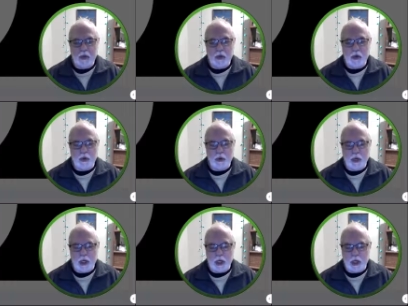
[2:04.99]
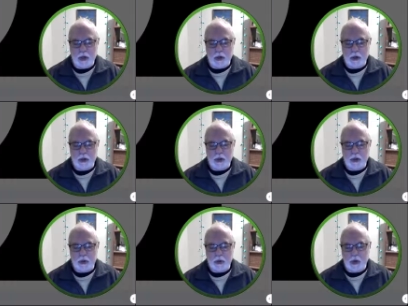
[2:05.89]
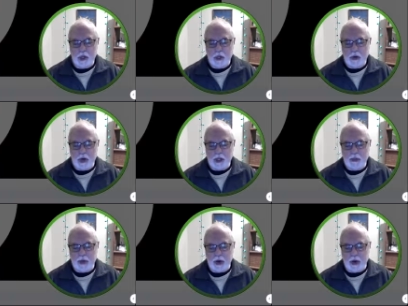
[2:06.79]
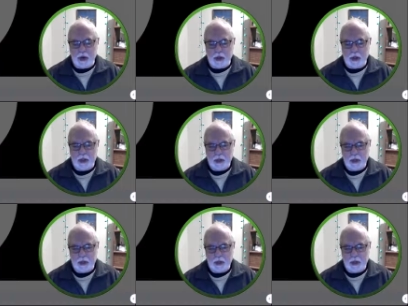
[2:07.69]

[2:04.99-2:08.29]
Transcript: We don't want a color, so transparent.